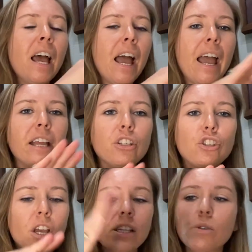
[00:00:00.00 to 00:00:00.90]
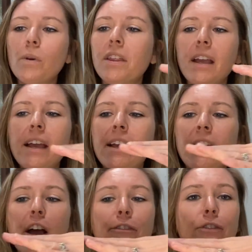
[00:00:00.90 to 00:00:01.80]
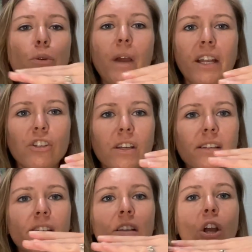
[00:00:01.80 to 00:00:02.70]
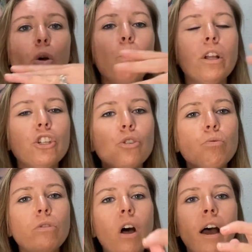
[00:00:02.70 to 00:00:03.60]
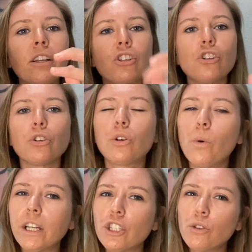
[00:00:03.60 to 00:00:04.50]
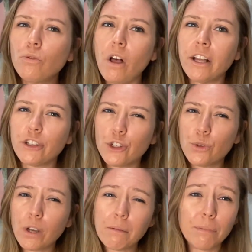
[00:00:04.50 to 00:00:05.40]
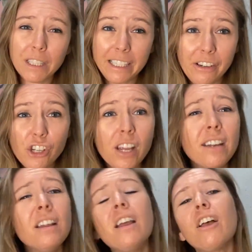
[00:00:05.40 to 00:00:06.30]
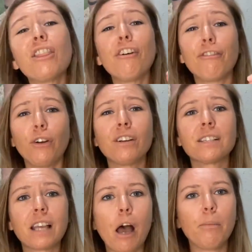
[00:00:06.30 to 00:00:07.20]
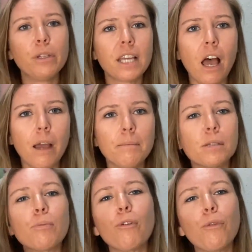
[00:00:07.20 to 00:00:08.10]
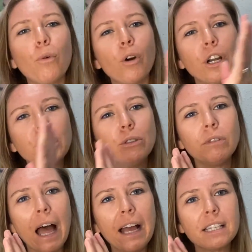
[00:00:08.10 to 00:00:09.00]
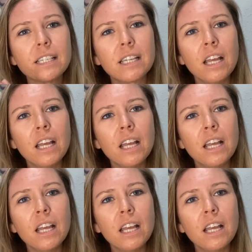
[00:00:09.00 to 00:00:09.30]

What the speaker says: and just within a few inches. Once you launch, you're going to launch to completion the first couple times before you let